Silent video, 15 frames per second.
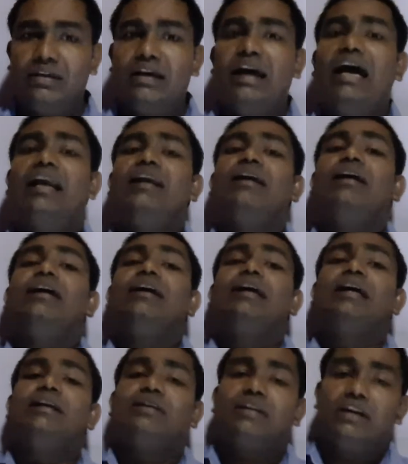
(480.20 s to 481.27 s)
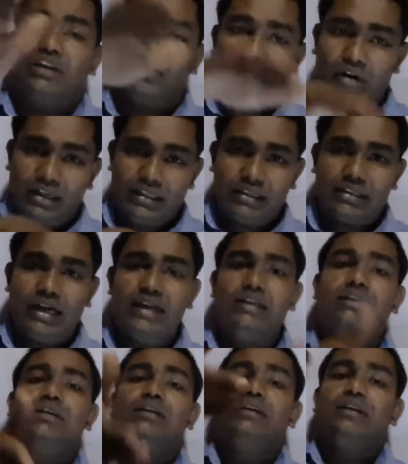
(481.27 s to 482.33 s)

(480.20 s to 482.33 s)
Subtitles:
and again turn to the other side.